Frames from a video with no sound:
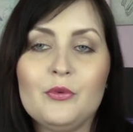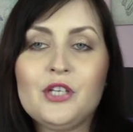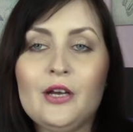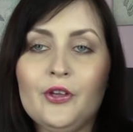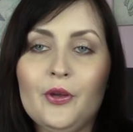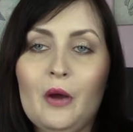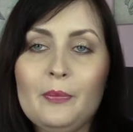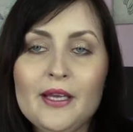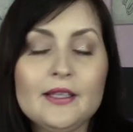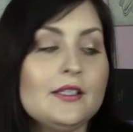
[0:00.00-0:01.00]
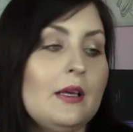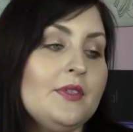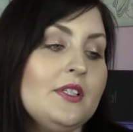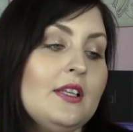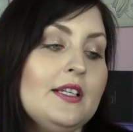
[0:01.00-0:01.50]
will tell you, I picked this up.
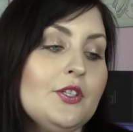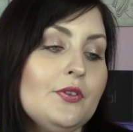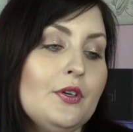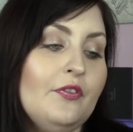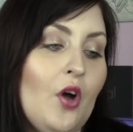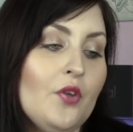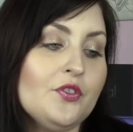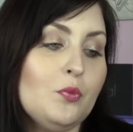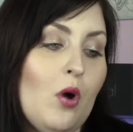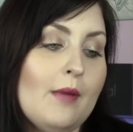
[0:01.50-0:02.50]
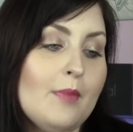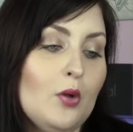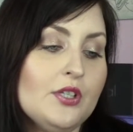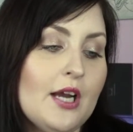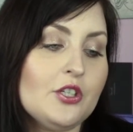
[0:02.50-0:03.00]
This is the Listerine Advanced White
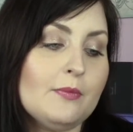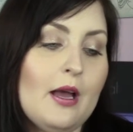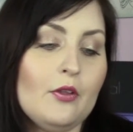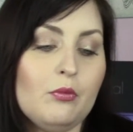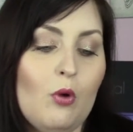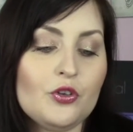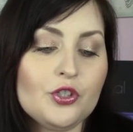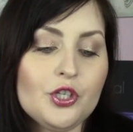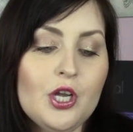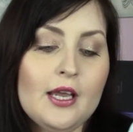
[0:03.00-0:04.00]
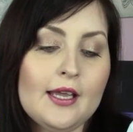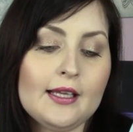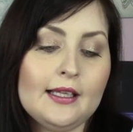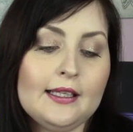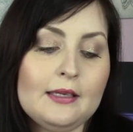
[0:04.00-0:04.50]
Multi-Action Mouthwash
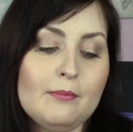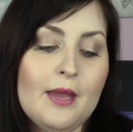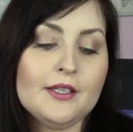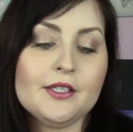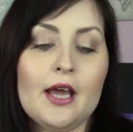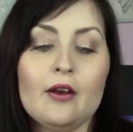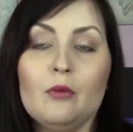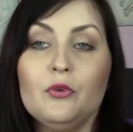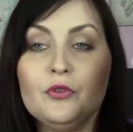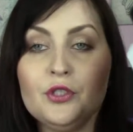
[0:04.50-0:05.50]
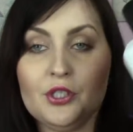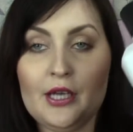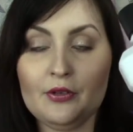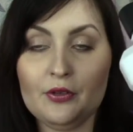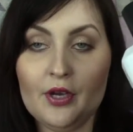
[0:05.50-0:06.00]
in Clean Mint. And I will
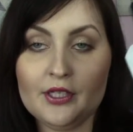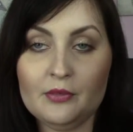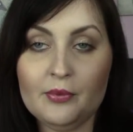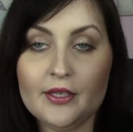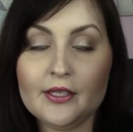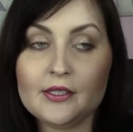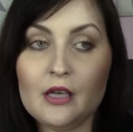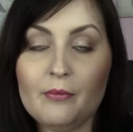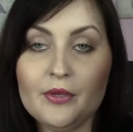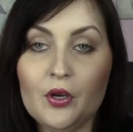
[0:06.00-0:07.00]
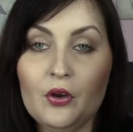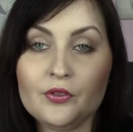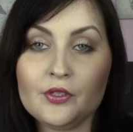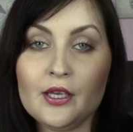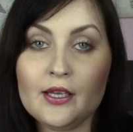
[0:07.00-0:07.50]
tell you that I did pick this up
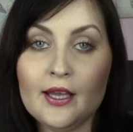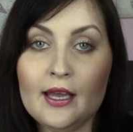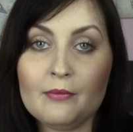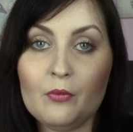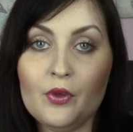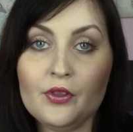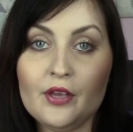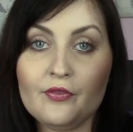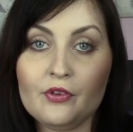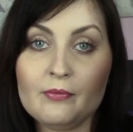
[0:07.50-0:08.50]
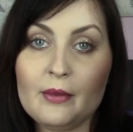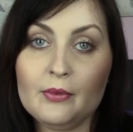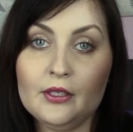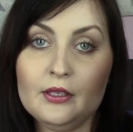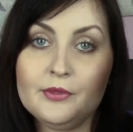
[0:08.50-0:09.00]
because it came with a free
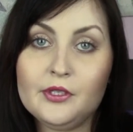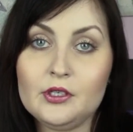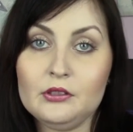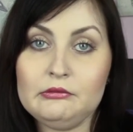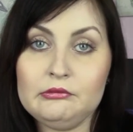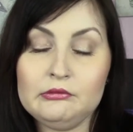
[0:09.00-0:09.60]
Maybelline lipstick.